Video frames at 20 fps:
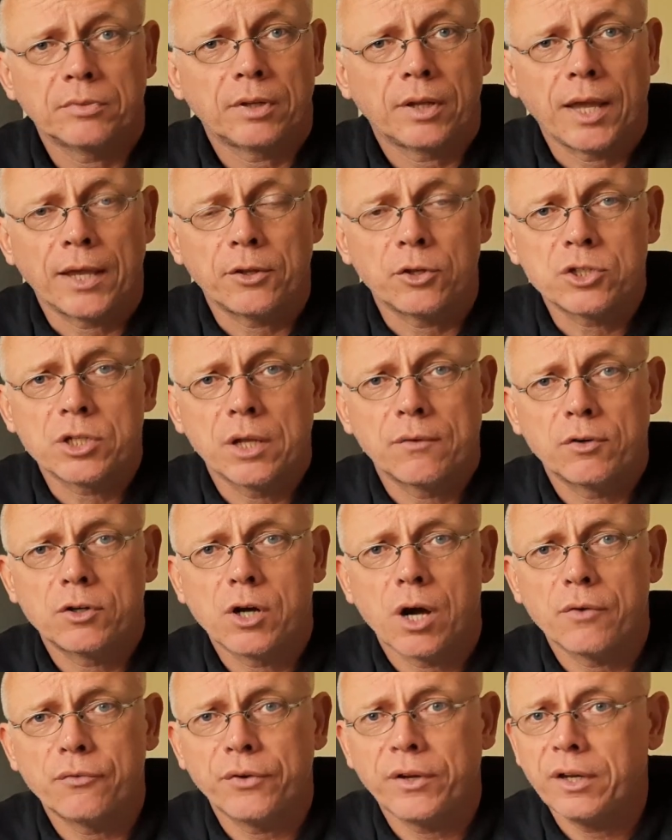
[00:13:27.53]
get yourself a
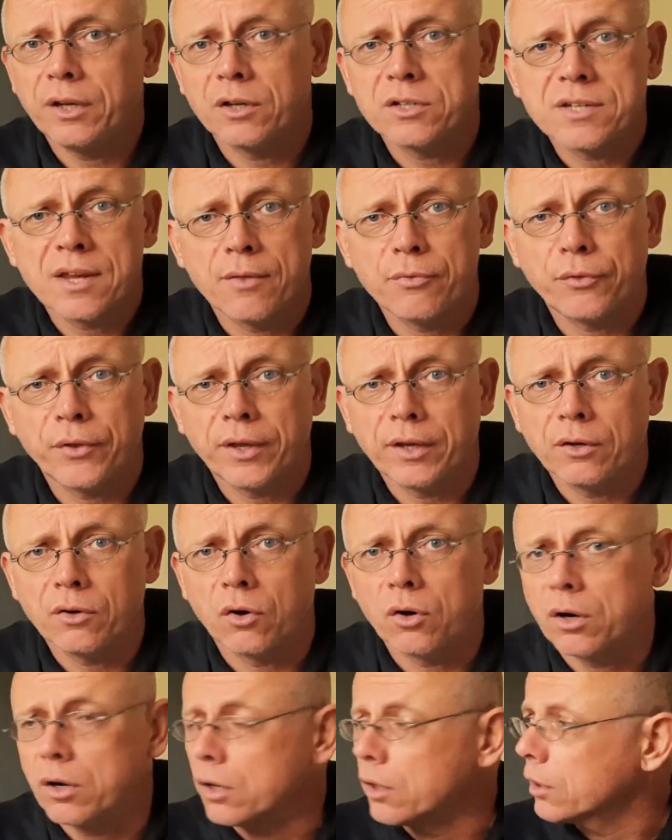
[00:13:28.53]
coffee or something,
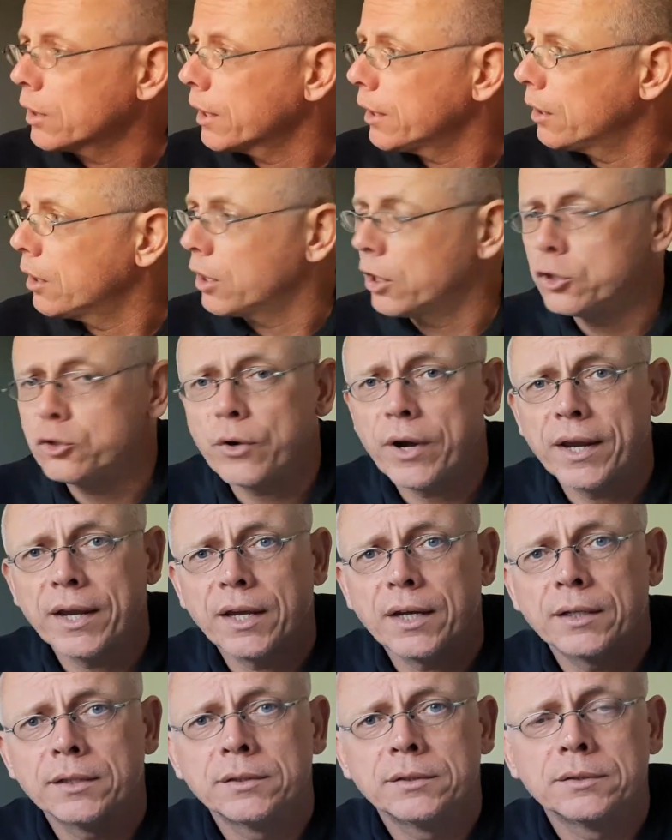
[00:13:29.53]
or get another
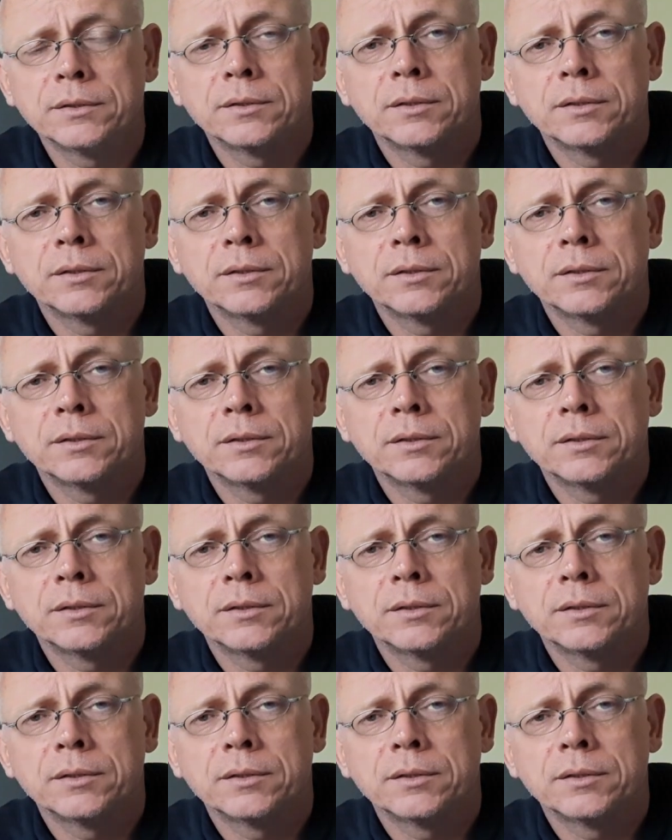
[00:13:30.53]
drink.